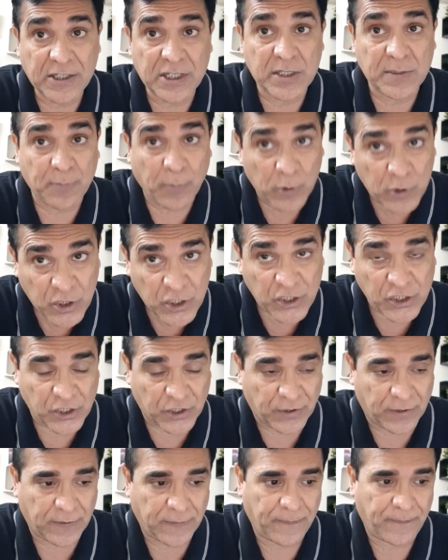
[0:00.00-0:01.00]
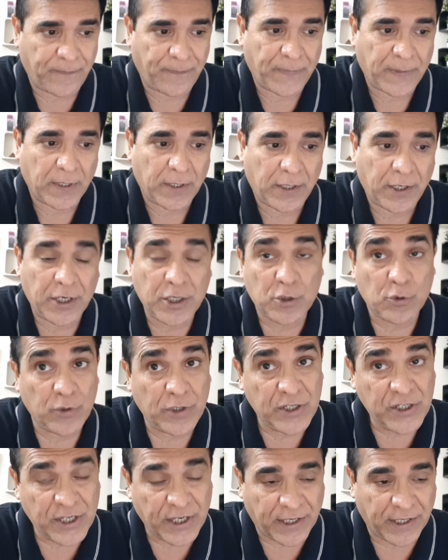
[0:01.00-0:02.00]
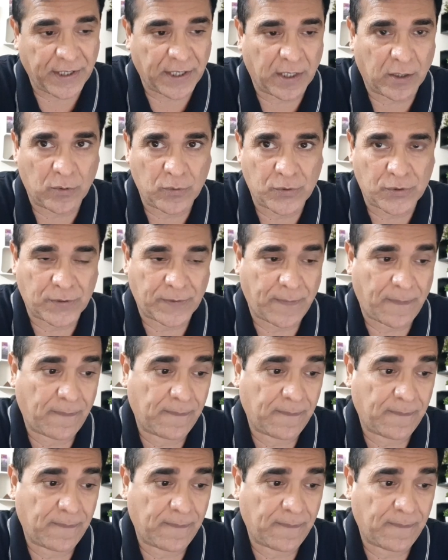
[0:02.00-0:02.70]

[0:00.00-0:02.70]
positioned into the second house.